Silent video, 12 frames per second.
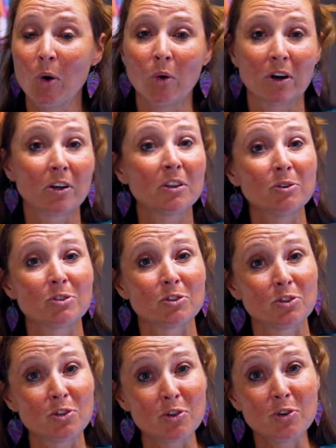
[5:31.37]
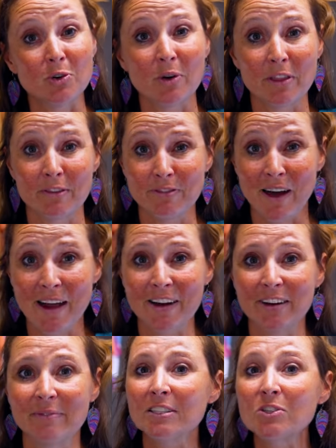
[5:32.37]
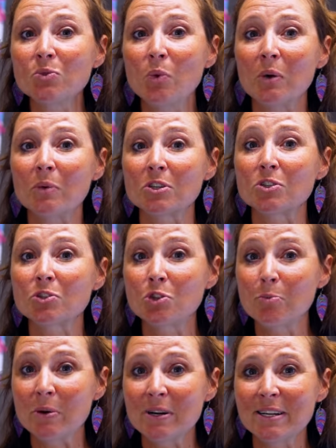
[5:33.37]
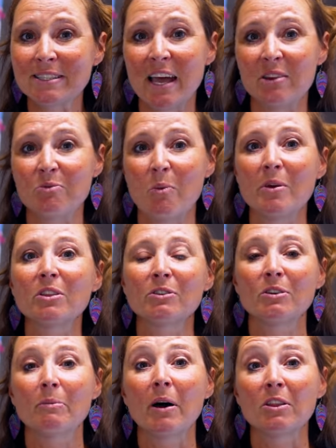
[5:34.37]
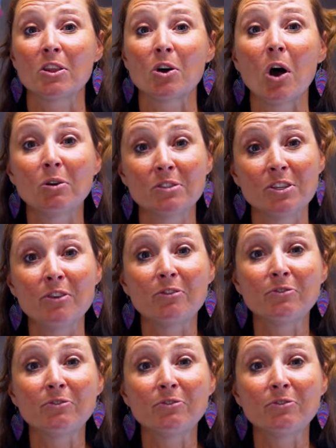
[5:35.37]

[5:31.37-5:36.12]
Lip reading: or closer to the fire? This is where we're super excited when we learned about the Oatsy